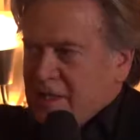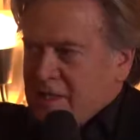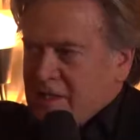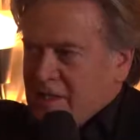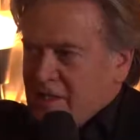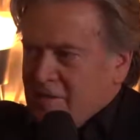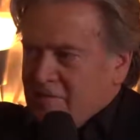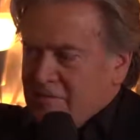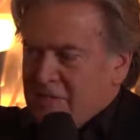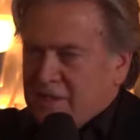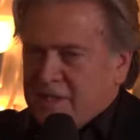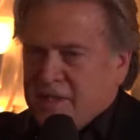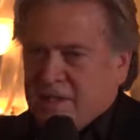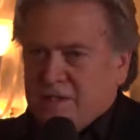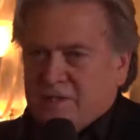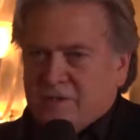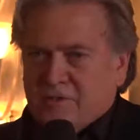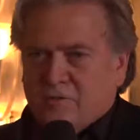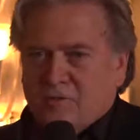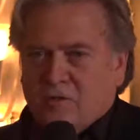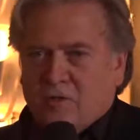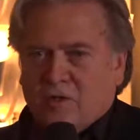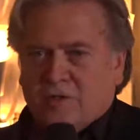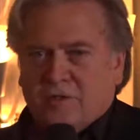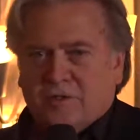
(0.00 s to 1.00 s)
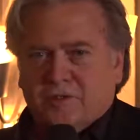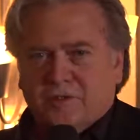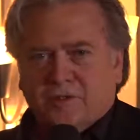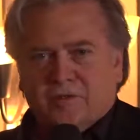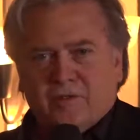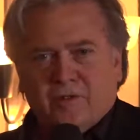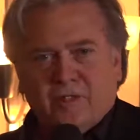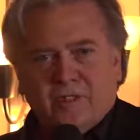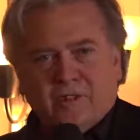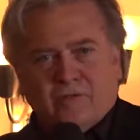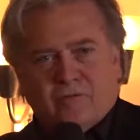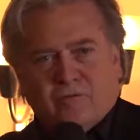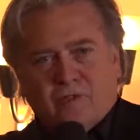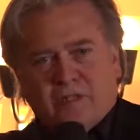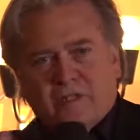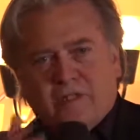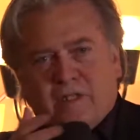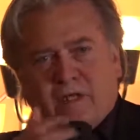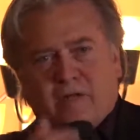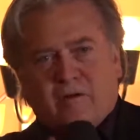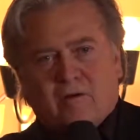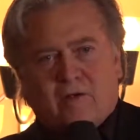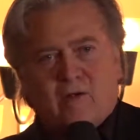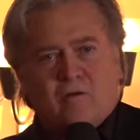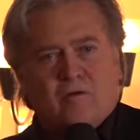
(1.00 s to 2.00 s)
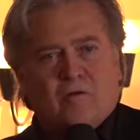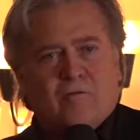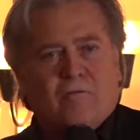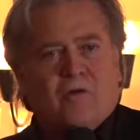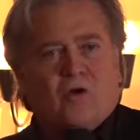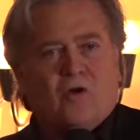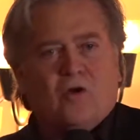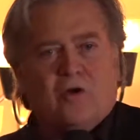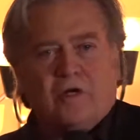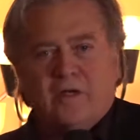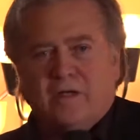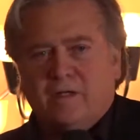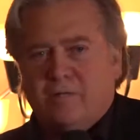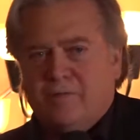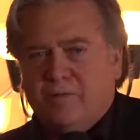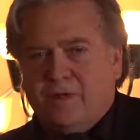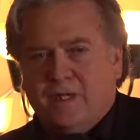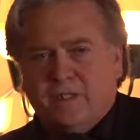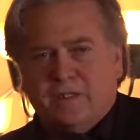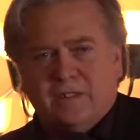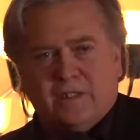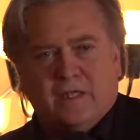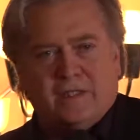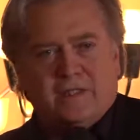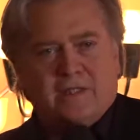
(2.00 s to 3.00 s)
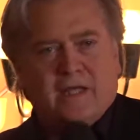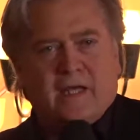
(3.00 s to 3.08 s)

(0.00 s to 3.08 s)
I love the kids across the street, and the reason I go to Bergen and places like